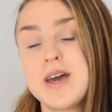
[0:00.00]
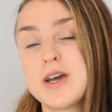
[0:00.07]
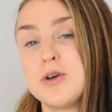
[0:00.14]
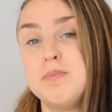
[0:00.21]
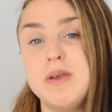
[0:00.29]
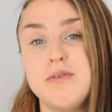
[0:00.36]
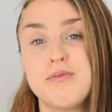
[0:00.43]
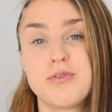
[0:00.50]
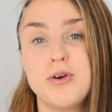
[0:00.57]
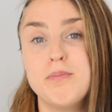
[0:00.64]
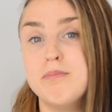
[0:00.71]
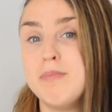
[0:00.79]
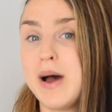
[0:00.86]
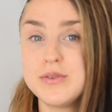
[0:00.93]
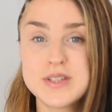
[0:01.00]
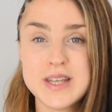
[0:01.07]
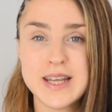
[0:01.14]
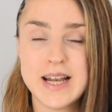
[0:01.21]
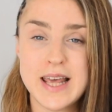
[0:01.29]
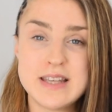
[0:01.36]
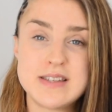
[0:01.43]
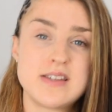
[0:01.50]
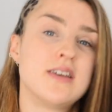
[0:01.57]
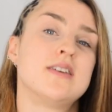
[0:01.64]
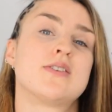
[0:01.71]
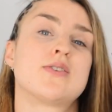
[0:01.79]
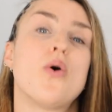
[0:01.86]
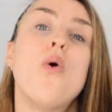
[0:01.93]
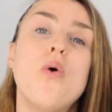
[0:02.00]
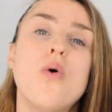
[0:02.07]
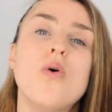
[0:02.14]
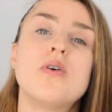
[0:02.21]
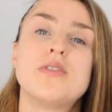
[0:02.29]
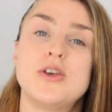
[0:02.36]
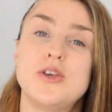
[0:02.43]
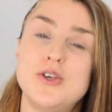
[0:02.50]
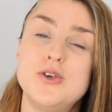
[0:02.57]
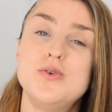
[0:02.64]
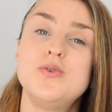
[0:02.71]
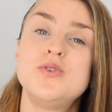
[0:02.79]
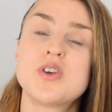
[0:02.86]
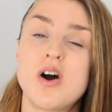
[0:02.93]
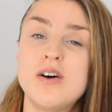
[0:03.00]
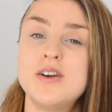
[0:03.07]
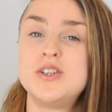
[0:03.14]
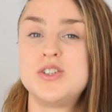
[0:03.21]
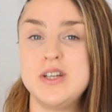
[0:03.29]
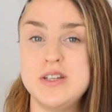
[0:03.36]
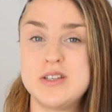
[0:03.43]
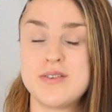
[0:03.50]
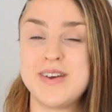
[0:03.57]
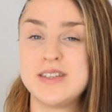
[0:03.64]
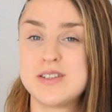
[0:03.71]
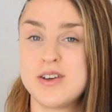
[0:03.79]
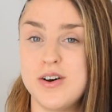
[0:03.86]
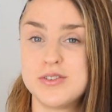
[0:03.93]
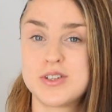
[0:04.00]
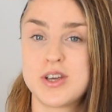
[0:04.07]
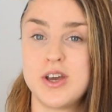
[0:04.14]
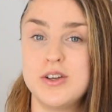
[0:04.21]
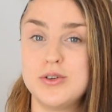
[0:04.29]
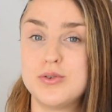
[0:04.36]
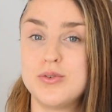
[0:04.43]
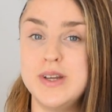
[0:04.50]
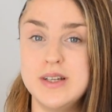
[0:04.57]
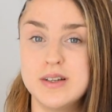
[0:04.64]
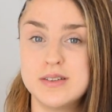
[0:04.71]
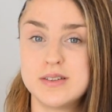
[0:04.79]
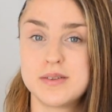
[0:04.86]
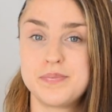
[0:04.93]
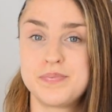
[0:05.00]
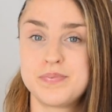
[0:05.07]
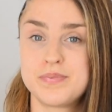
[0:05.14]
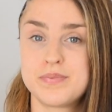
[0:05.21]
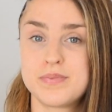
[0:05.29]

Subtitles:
that could be from mountain glaciers or the huge ice sheets of Antarctica and Greenland.